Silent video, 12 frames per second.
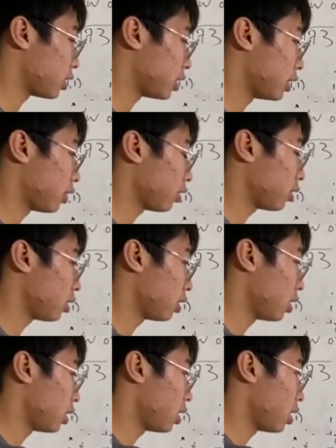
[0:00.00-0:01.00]
here
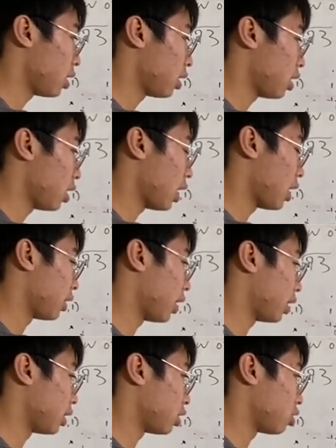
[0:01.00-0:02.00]
and
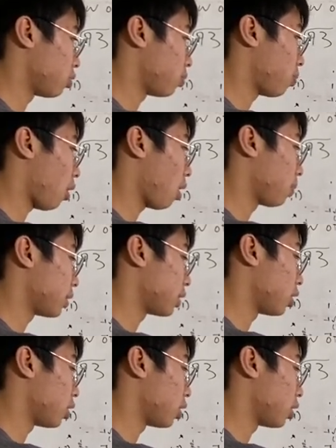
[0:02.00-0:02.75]
then you'd probably